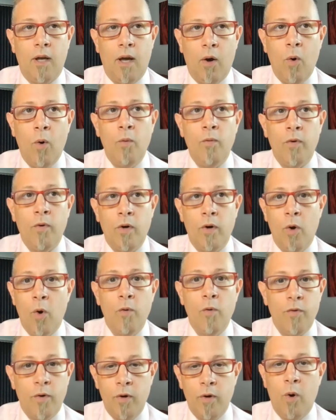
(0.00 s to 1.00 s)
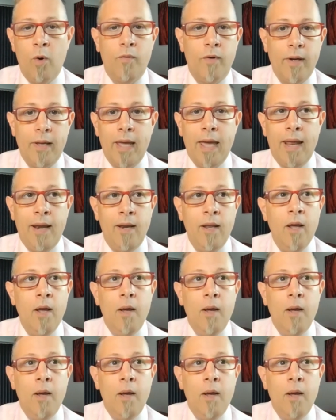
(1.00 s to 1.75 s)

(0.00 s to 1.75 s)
over and over and over again